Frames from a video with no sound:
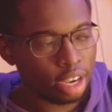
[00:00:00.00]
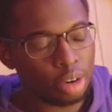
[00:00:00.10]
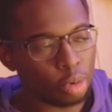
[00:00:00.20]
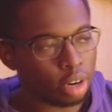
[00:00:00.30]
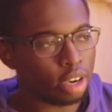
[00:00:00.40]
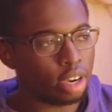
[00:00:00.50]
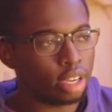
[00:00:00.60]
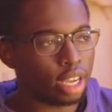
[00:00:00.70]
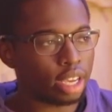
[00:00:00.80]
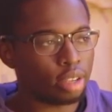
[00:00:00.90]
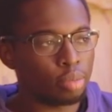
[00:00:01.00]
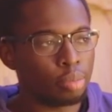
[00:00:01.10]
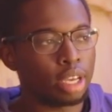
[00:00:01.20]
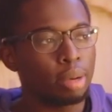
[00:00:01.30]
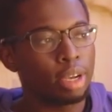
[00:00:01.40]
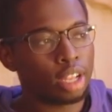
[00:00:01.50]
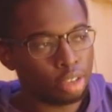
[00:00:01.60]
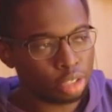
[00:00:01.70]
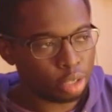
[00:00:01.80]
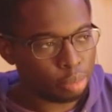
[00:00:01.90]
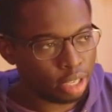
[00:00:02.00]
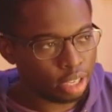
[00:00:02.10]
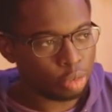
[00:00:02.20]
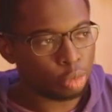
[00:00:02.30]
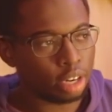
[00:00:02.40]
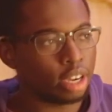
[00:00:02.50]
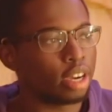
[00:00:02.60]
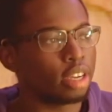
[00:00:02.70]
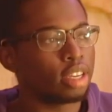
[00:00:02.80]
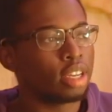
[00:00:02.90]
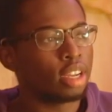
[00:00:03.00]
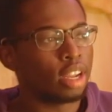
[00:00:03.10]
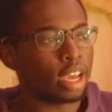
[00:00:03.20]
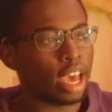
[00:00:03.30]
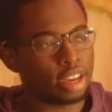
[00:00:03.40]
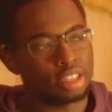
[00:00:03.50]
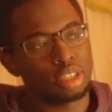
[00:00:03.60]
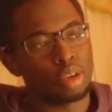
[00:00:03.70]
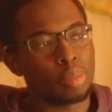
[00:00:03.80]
and work on, like, becoming closer to me and work on, like, actually